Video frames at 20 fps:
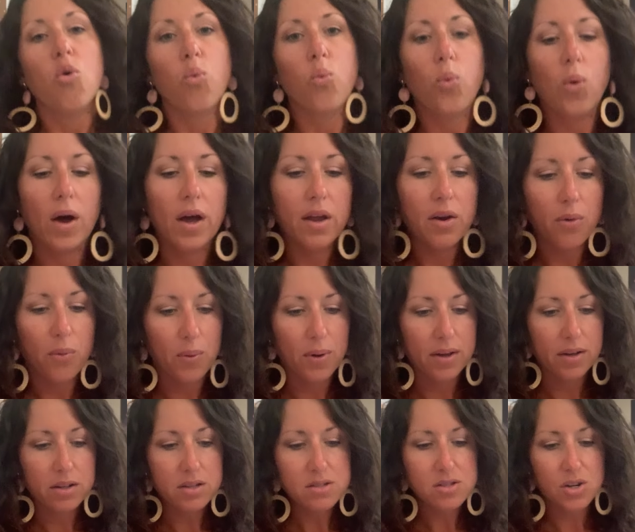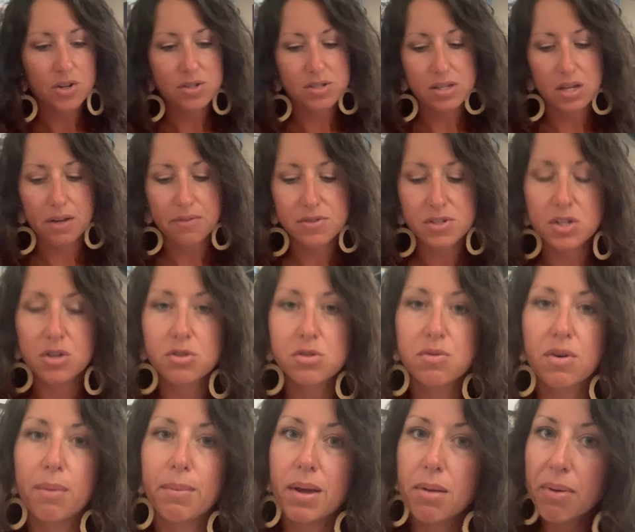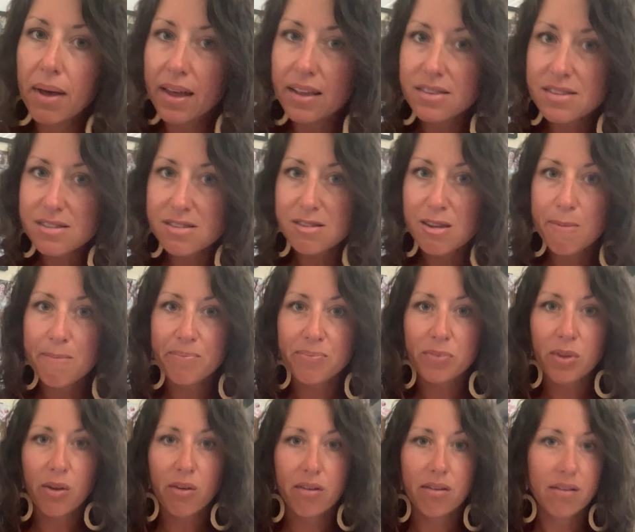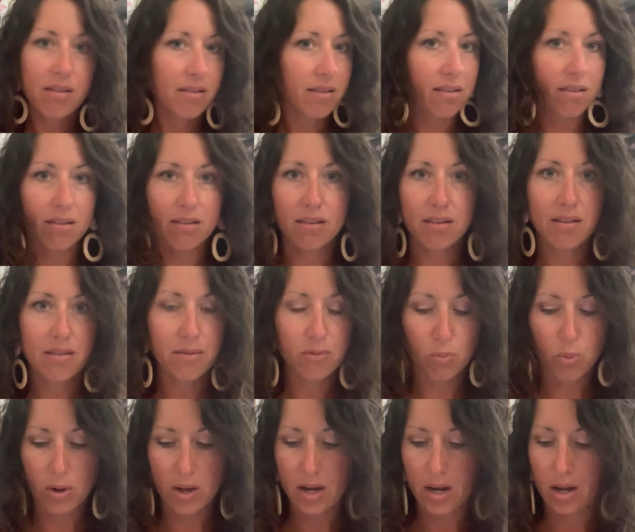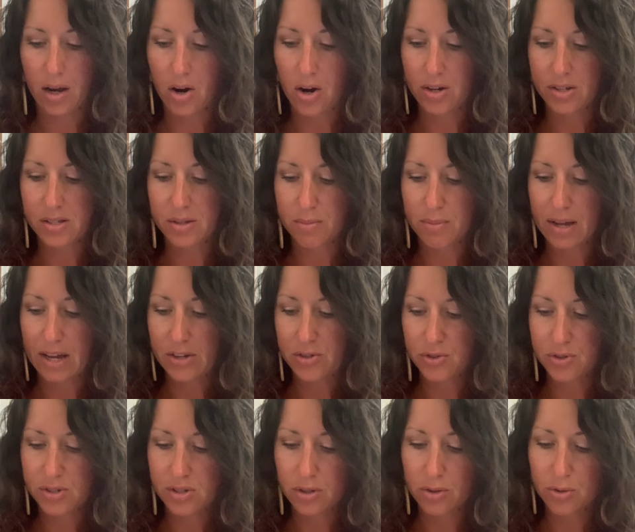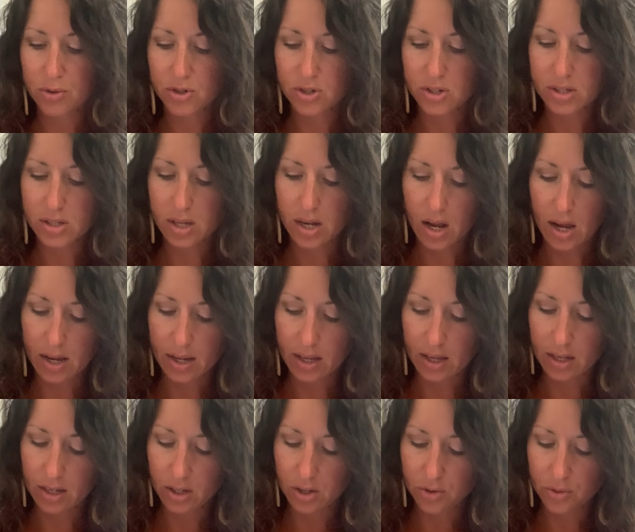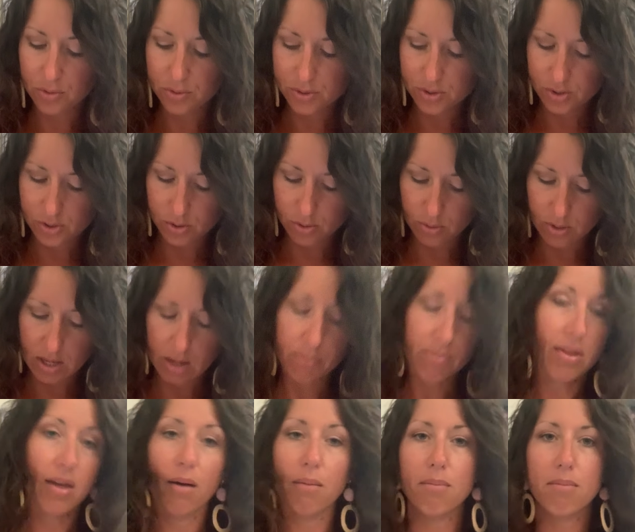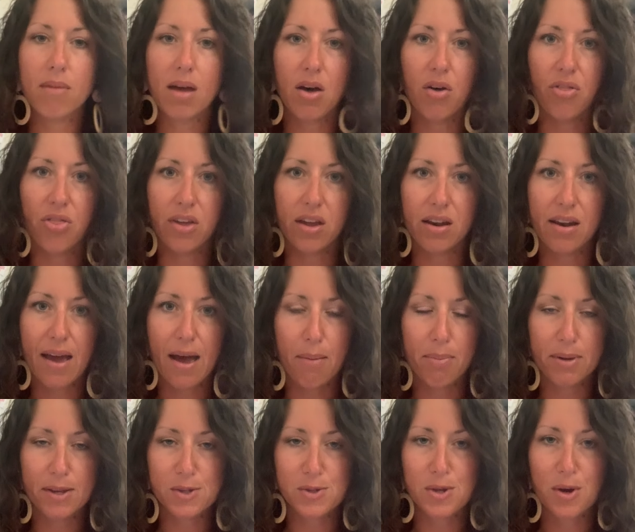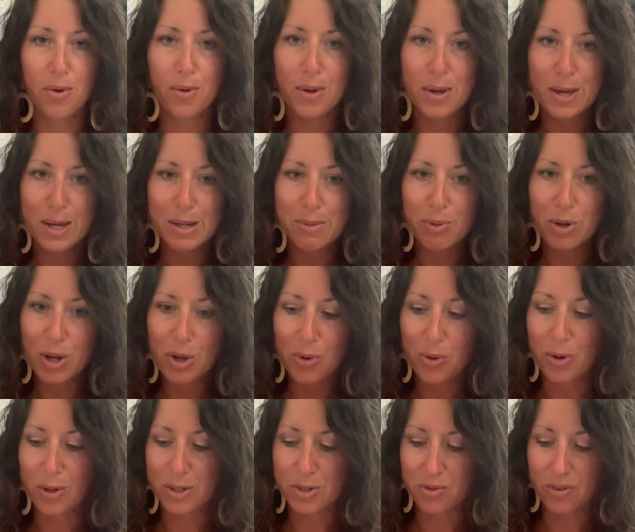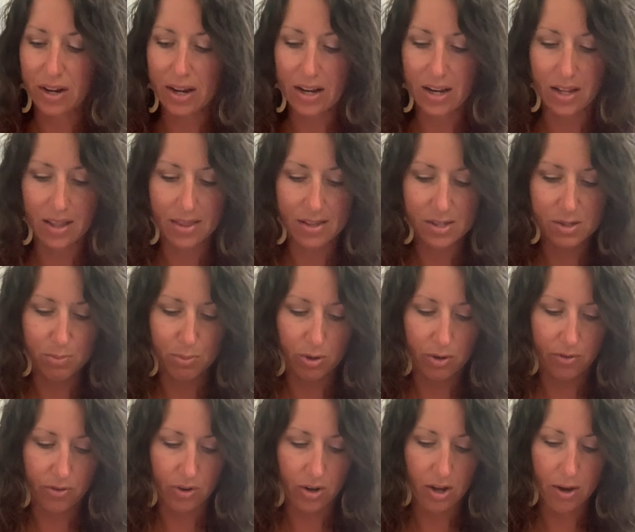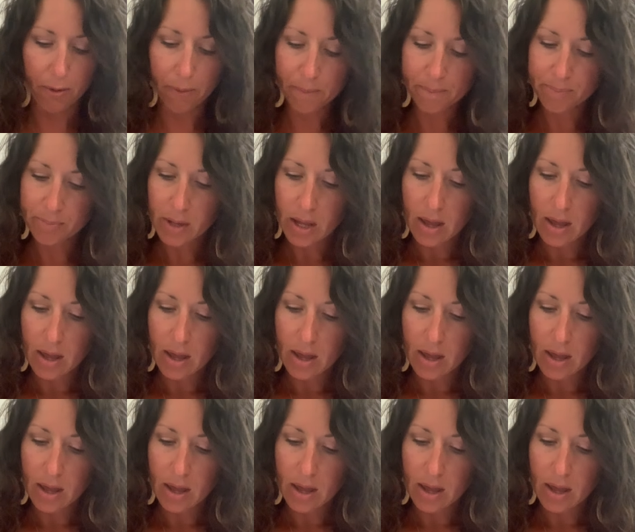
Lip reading: what oils are safe to use around my pets? What are some natural solutions that I can use to keep them healthy and happy? So pretty cool. It's right in this book for you.